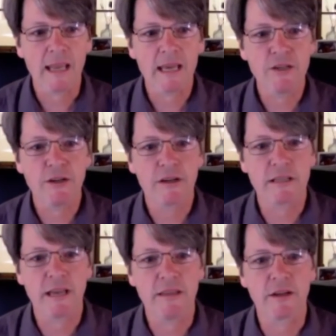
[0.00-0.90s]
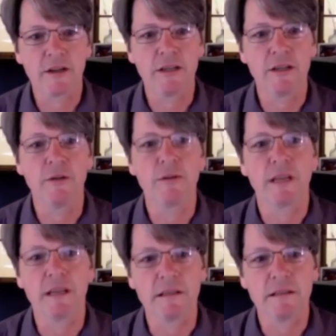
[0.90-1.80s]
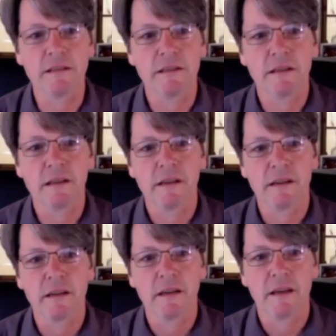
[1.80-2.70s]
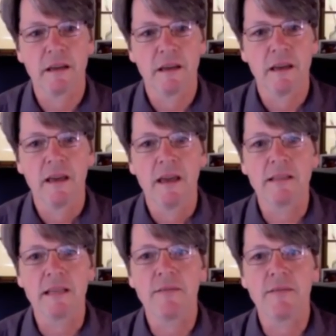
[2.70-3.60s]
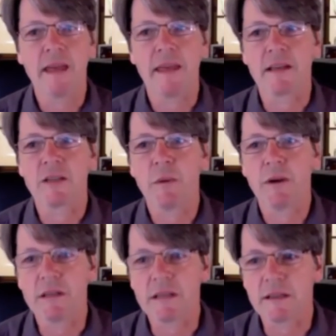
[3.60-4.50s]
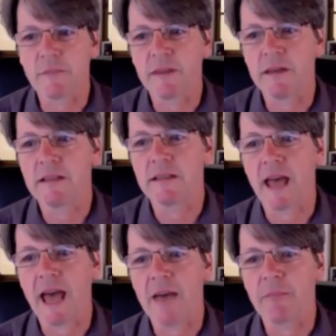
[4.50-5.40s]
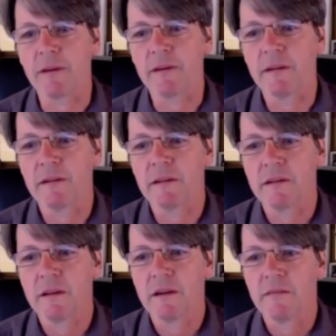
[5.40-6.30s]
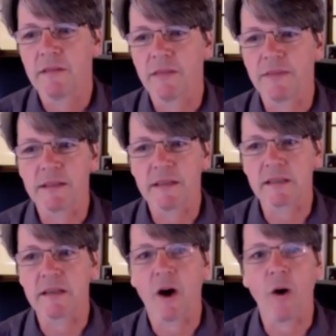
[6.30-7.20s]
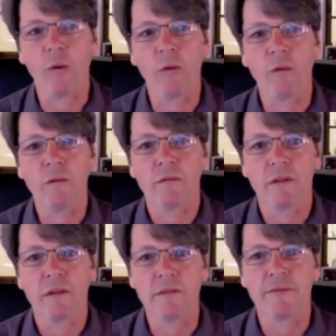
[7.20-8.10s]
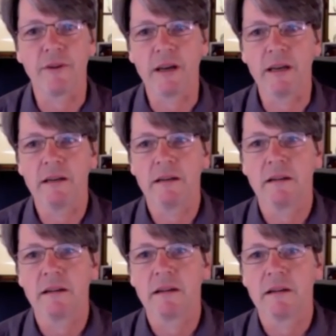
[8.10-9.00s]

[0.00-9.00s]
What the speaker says: And I guess you could say the good news is even that experience that something needs to happen, that this isn't whole and free,